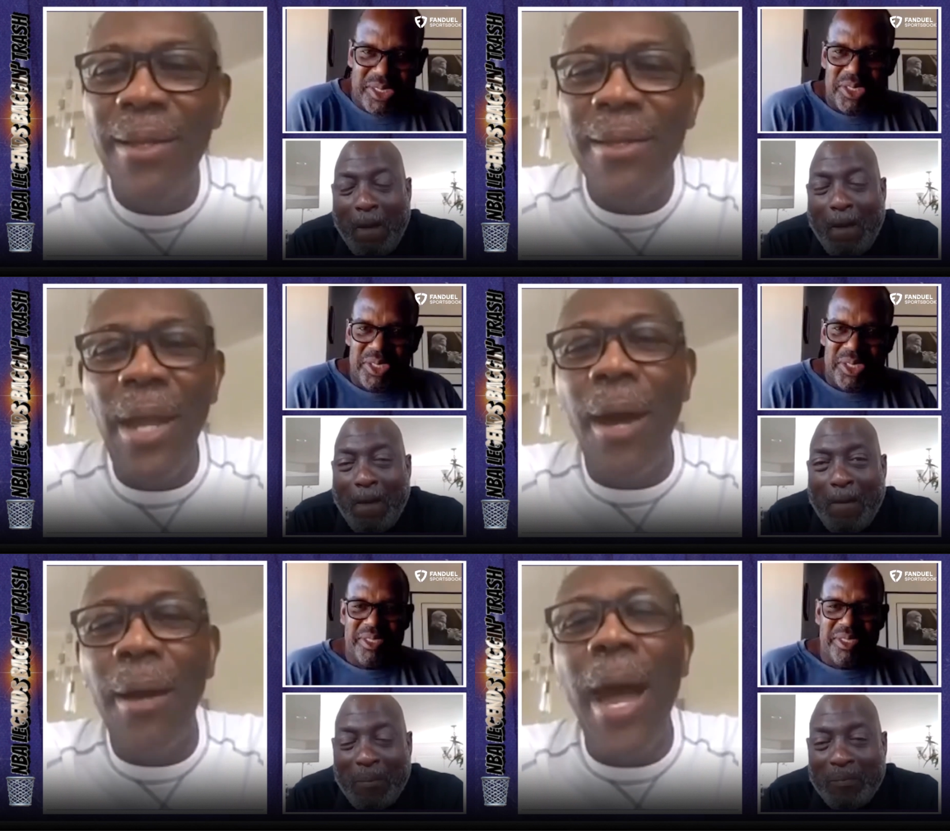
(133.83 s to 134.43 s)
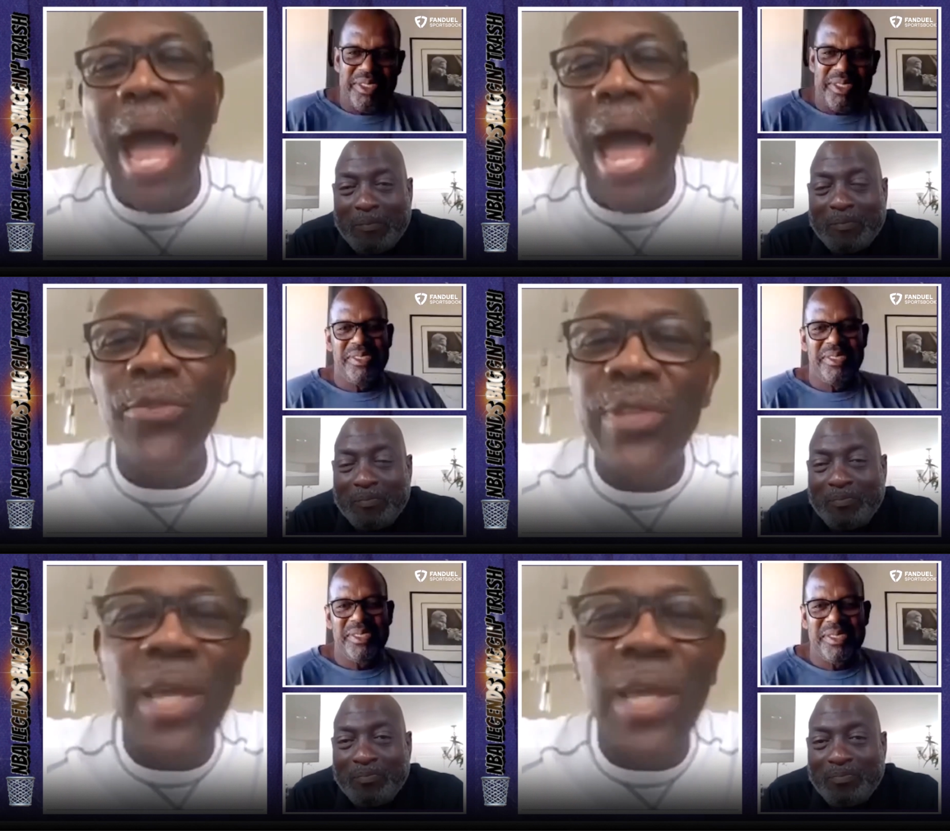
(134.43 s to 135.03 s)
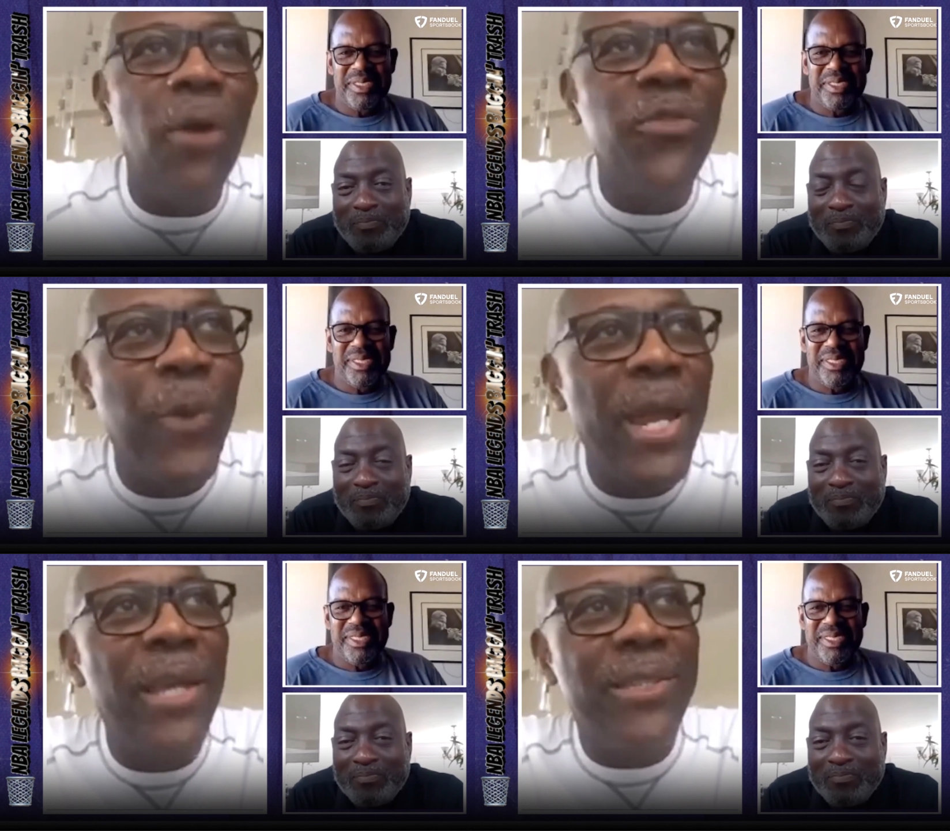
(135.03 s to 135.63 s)
Speaker 1: no, no, I used to get on
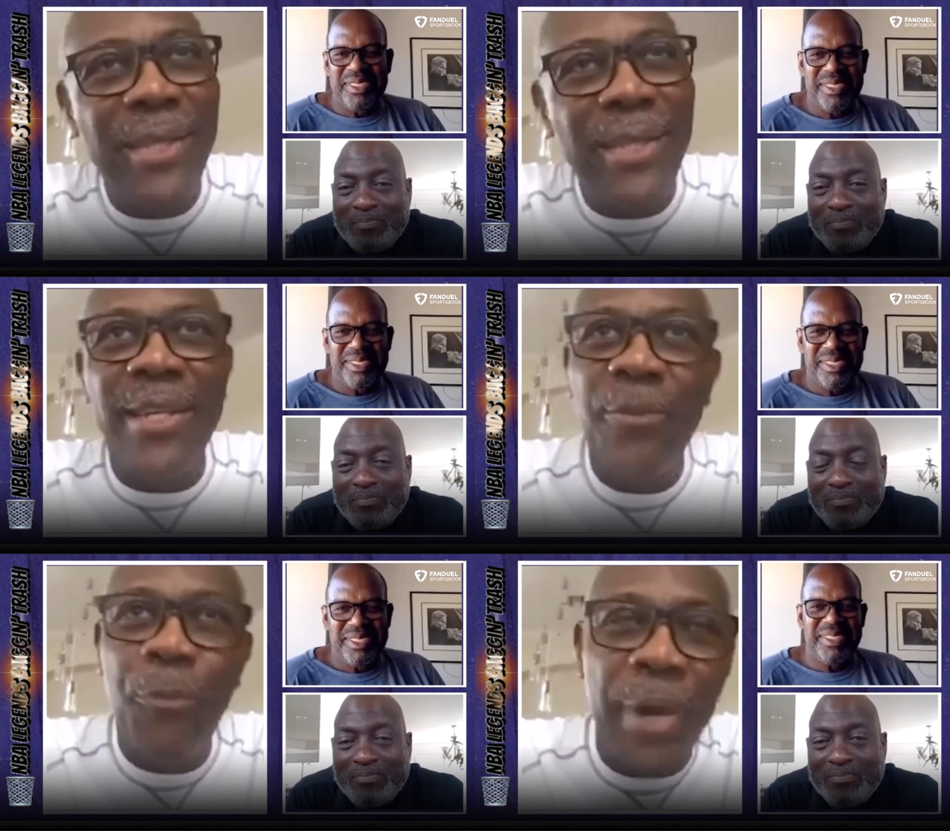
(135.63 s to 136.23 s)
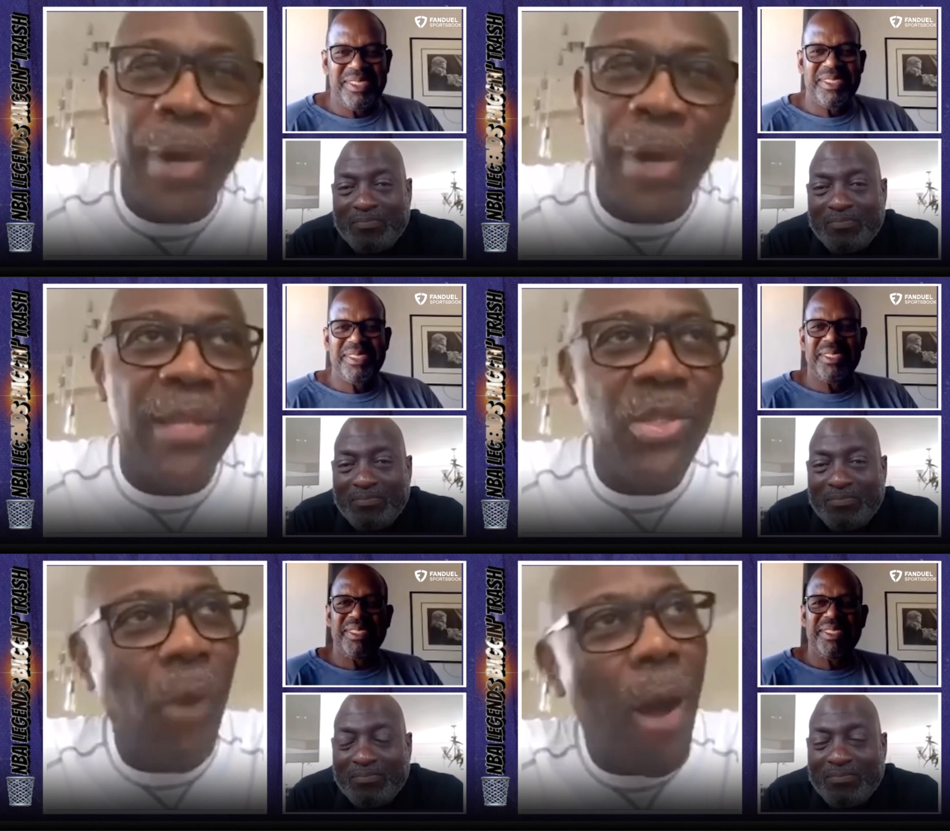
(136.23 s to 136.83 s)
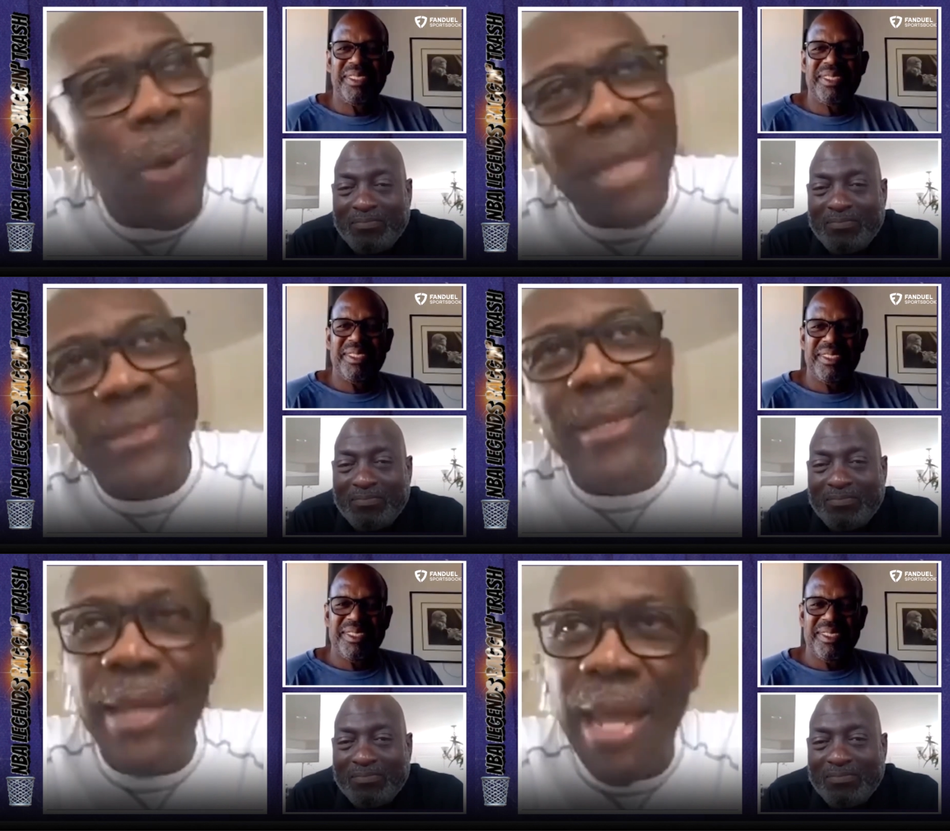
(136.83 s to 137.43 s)
Spriggs because I said, Spriggs, you always
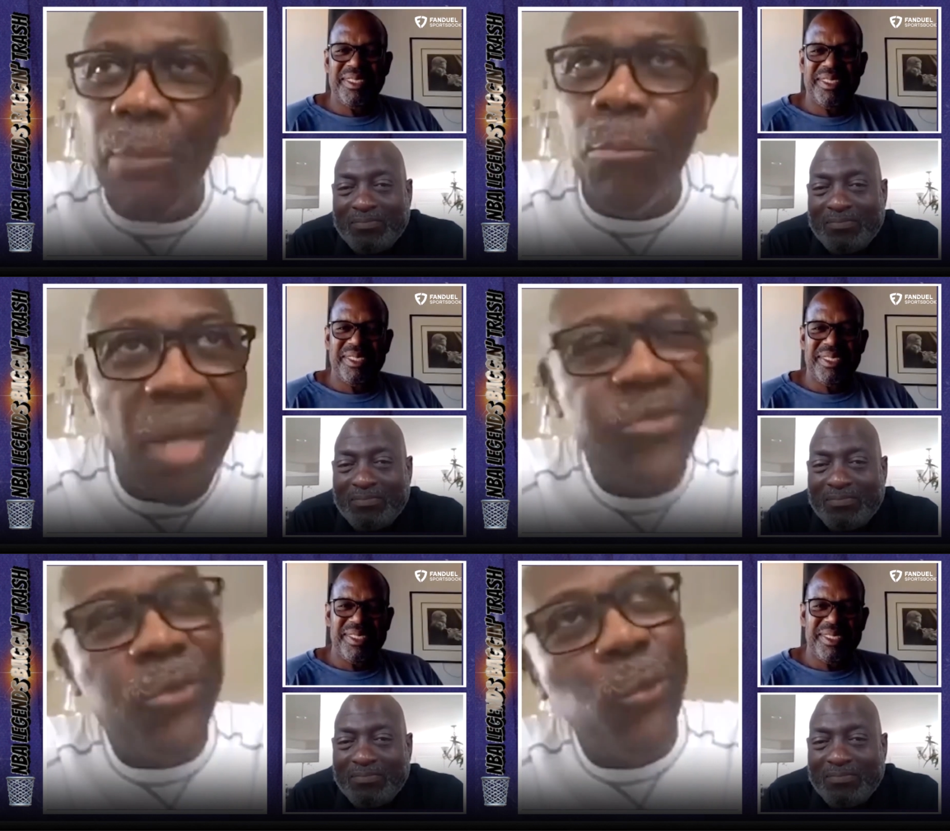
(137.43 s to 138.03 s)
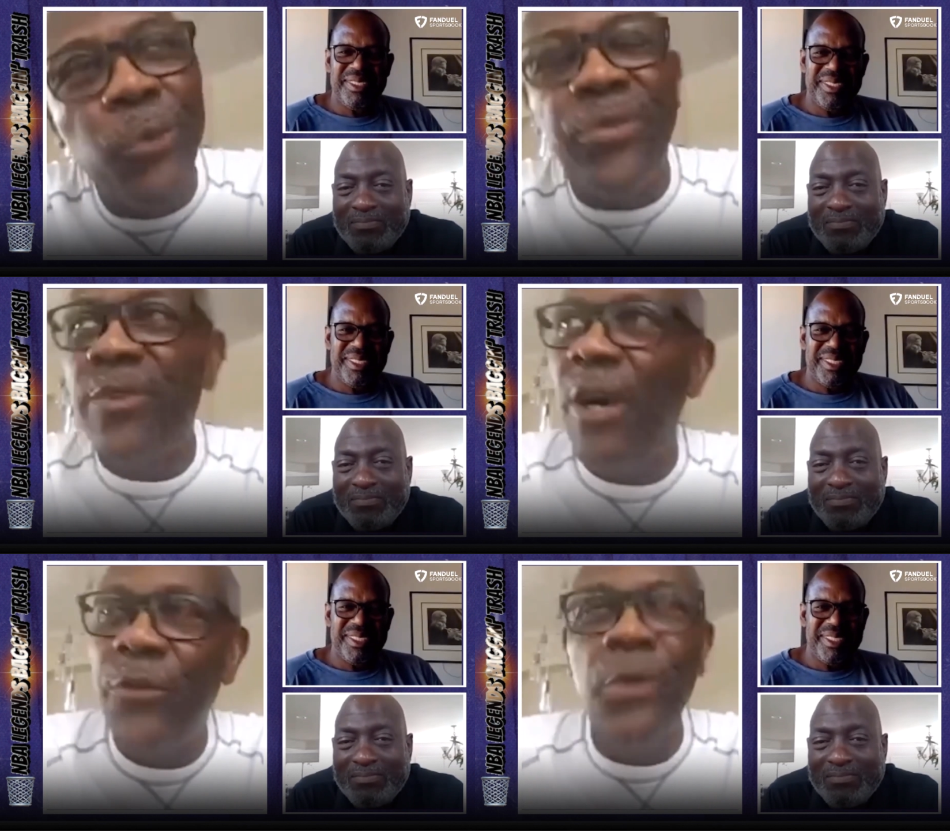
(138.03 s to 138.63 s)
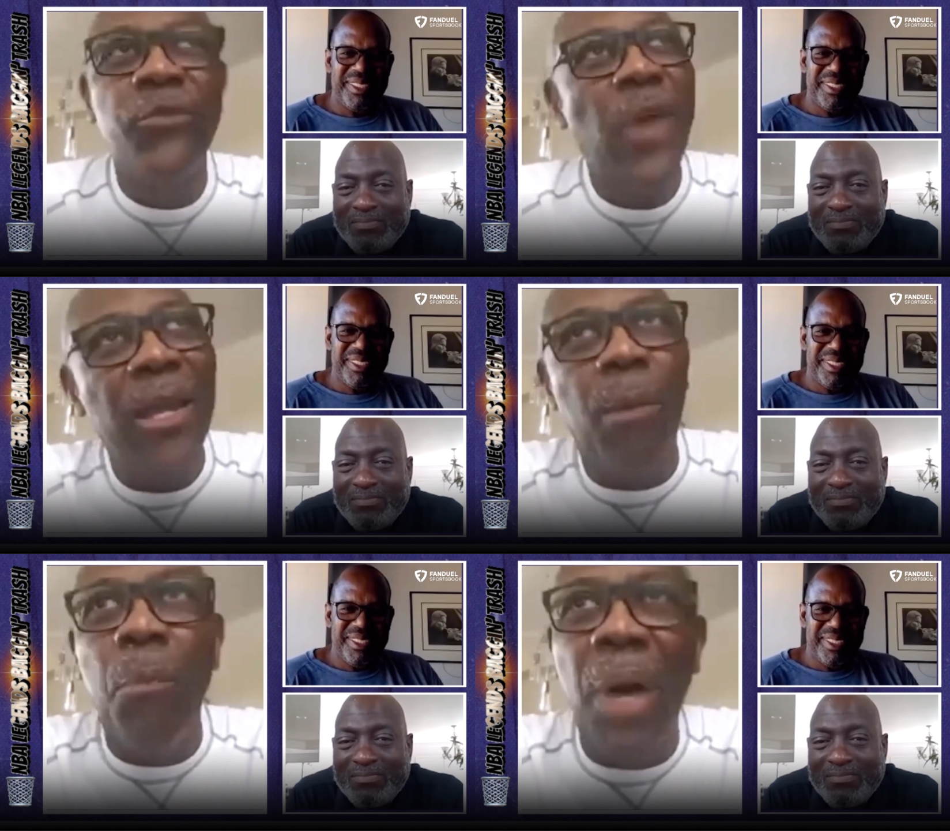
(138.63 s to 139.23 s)
into that muscle roof stuff. You're trying to
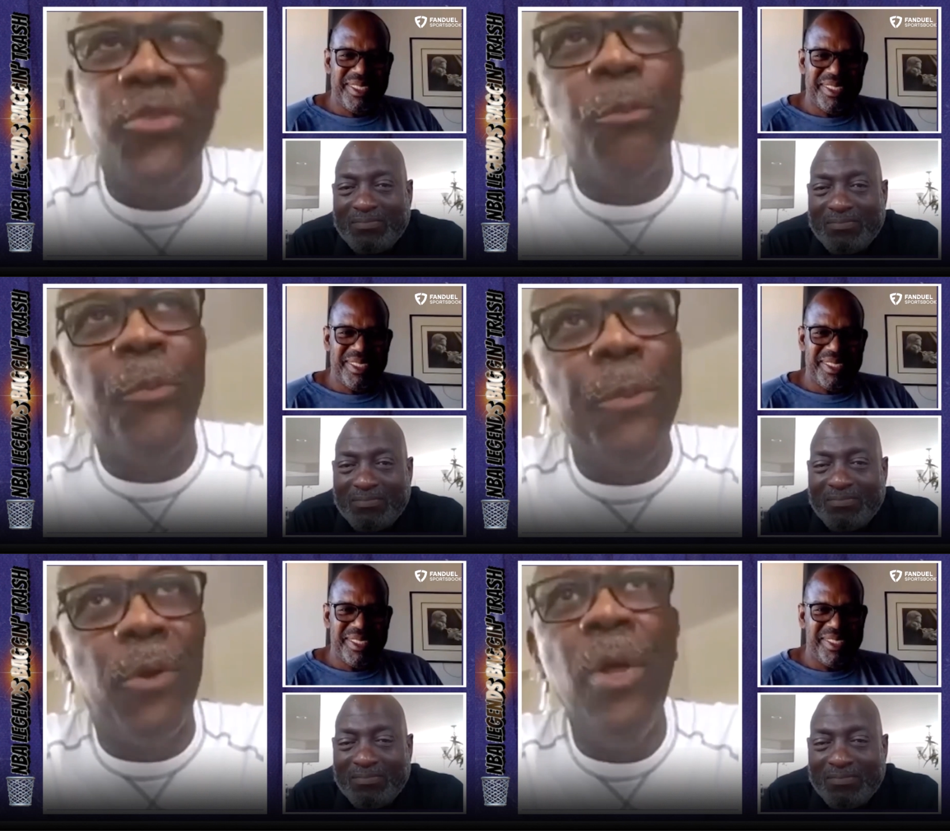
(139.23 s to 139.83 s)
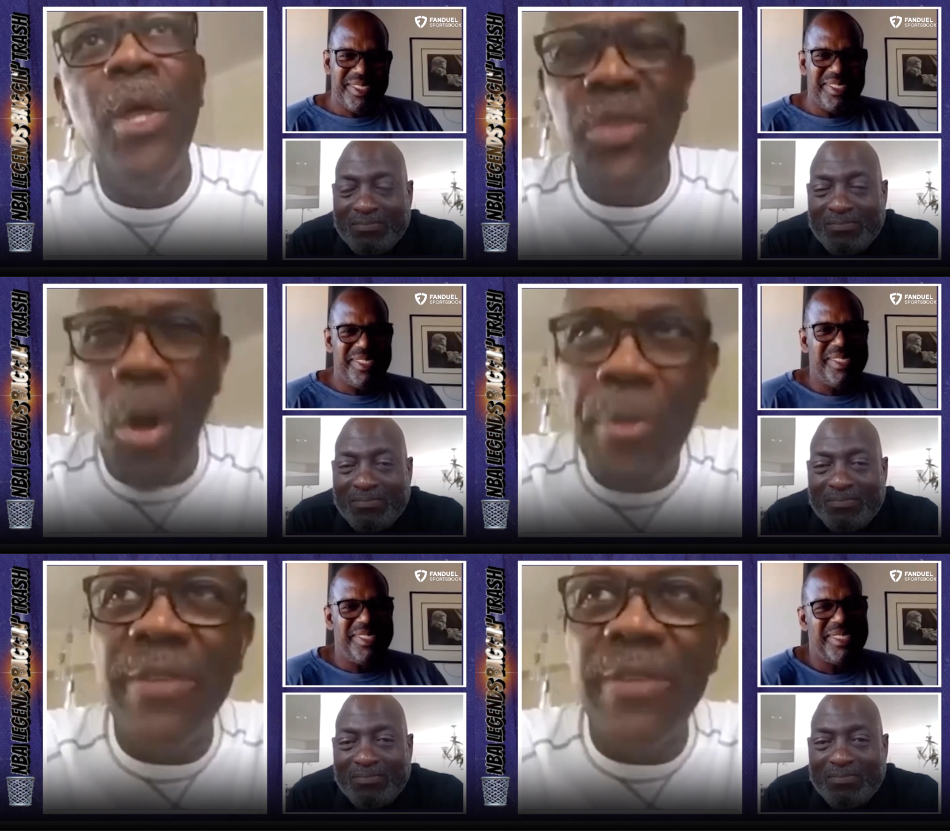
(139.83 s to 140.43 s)
muscle people. Show me some